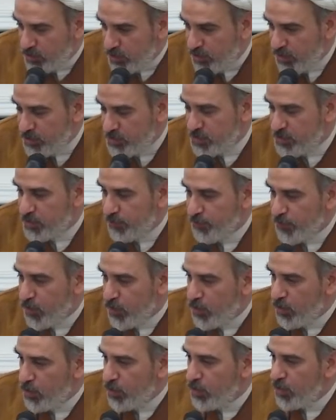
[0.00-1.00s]
this
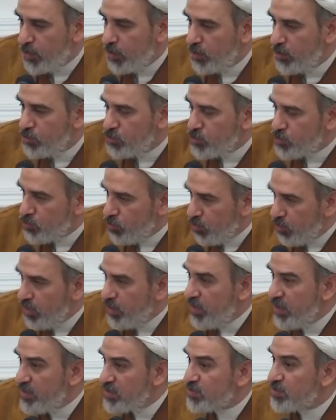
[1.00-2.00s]

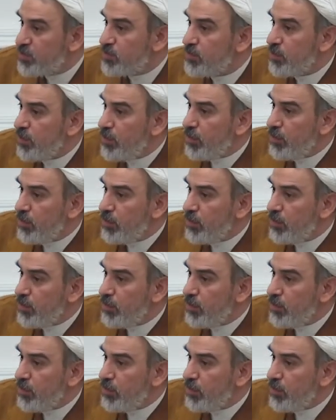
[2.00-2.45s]
story is